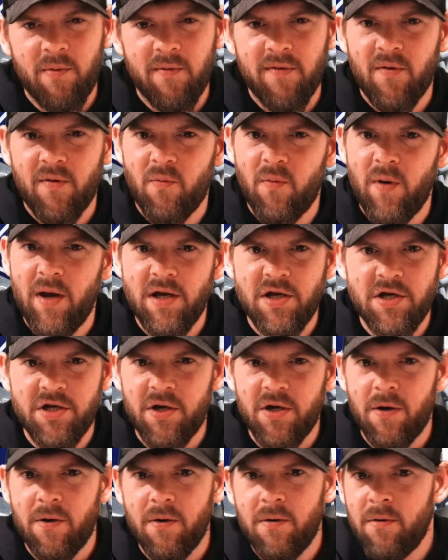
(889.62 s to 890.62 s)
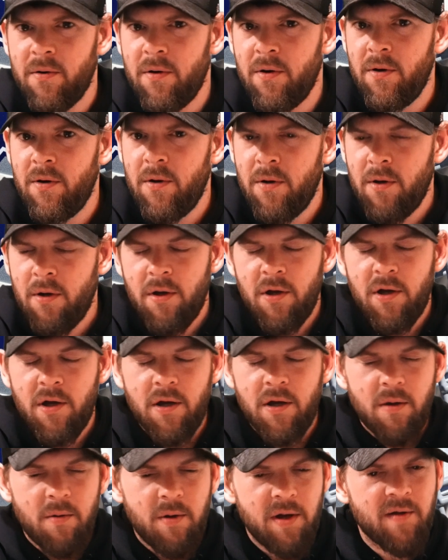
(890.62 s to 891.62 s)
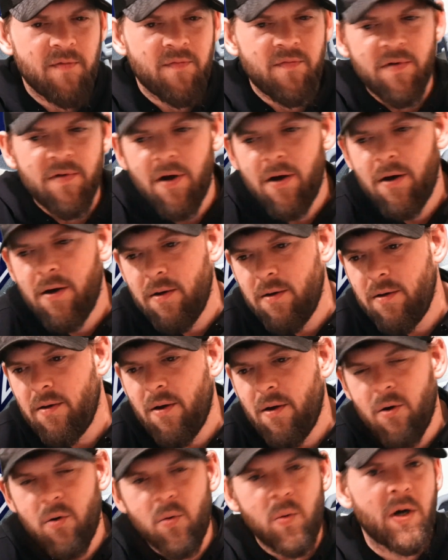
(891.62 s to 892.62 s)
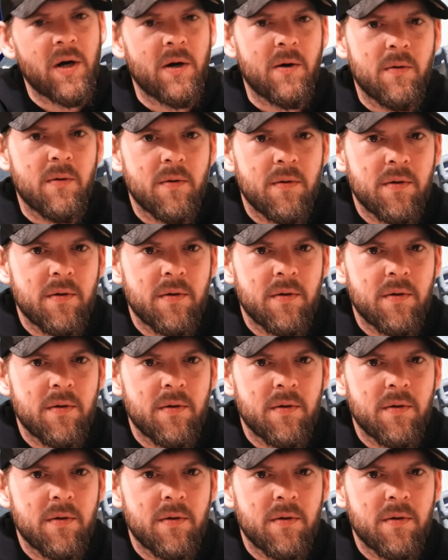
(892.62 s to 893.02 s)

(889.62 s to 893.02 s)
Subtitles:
a red shirt. If not, oh well.